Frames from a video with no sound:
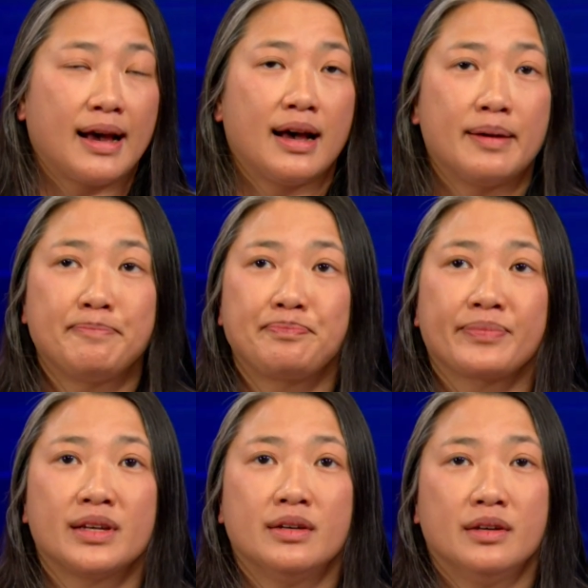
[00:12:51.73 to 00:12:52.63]
Um,
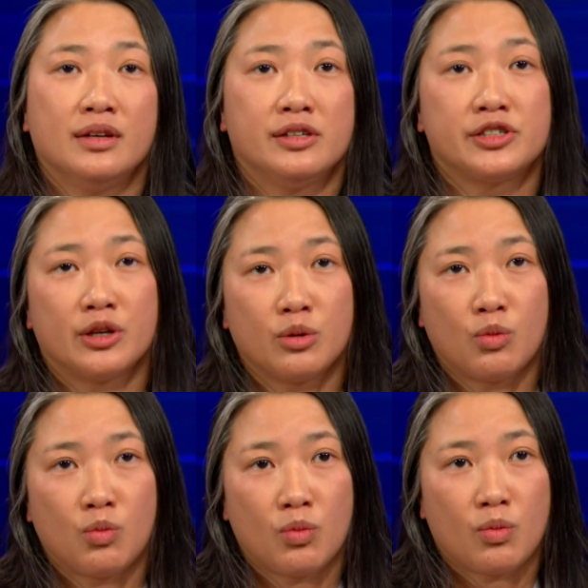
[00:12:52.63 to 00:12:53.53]

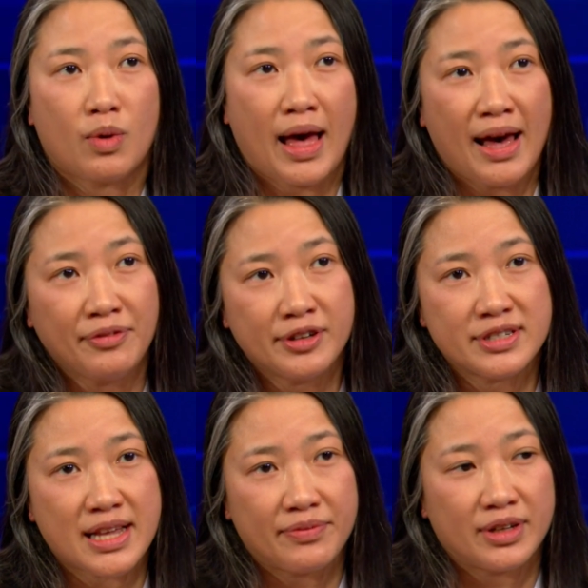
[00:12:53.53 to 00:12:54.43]
so after
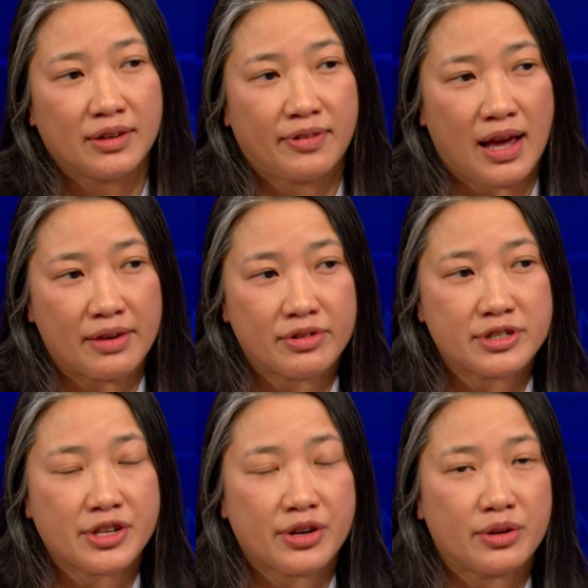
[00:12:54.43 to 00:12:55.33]
75 or
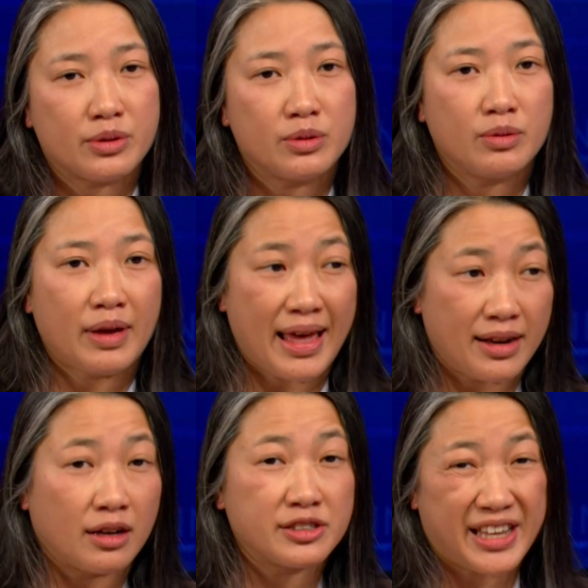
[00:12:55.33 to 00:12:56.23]
so
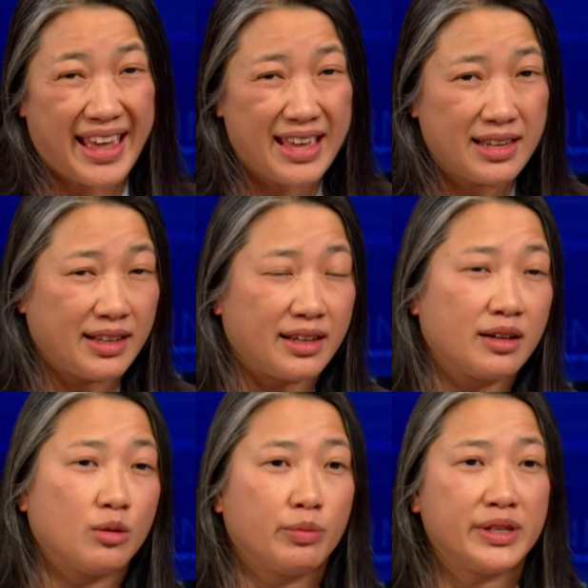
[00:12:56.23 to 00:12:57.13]
and on to
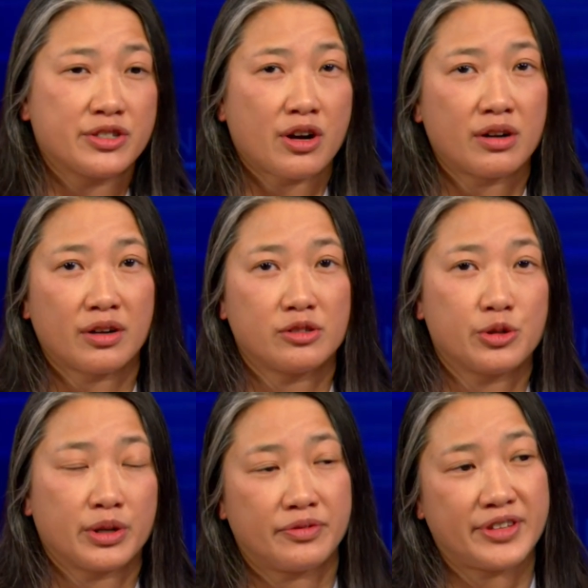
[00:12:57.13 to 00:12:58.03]
80, we start
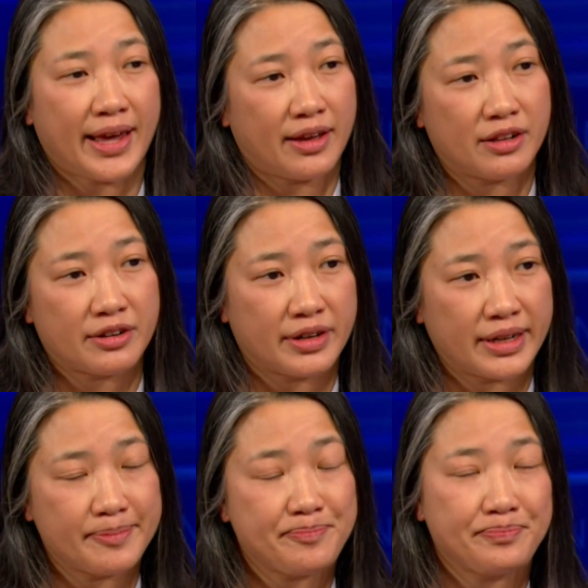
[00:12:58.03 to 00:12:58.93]
sort of
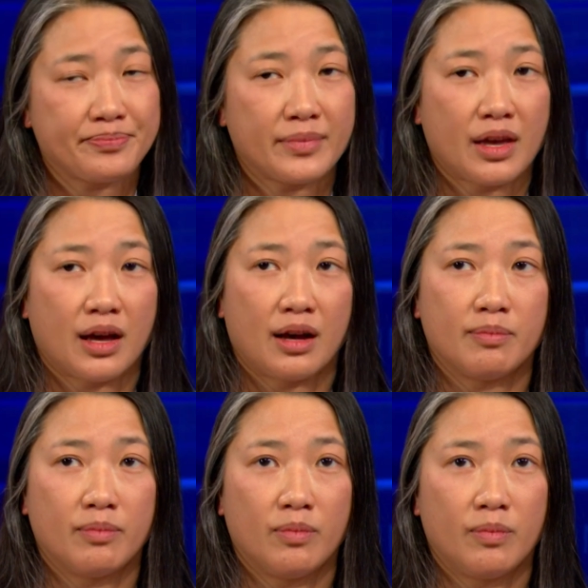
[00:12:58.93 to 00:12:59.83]
tailoring
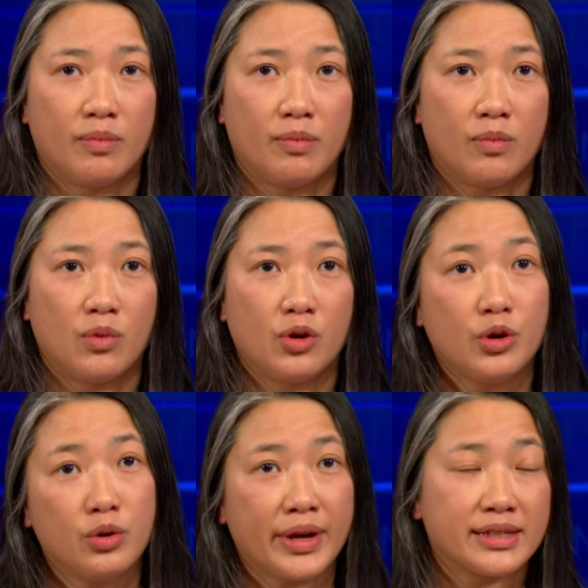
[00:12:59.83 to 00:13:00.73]
um,
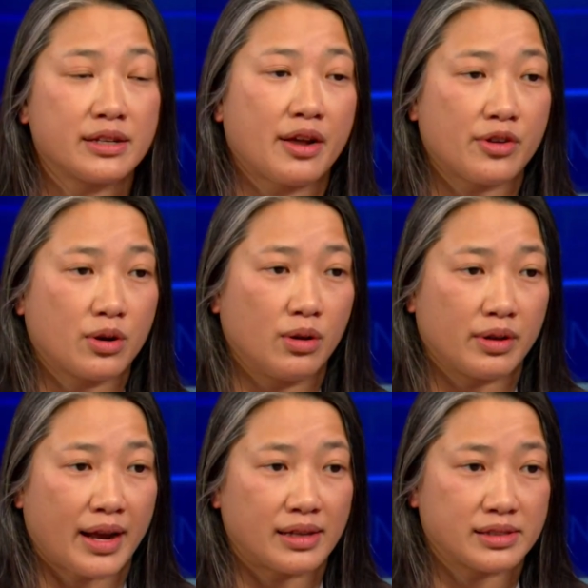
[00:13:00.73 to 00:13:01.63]
who gets another
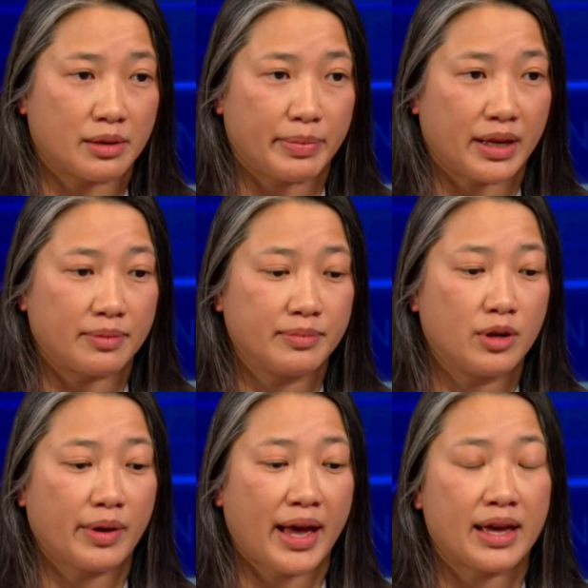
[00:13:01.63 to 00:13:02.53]
colonoscopy,
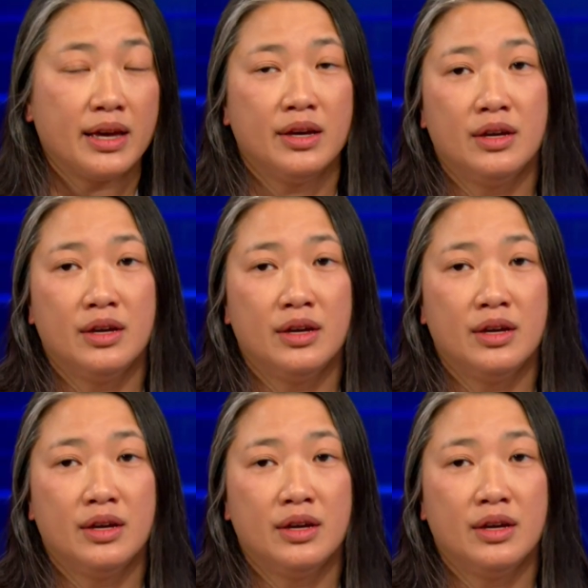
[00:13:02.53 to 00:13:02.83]
okay?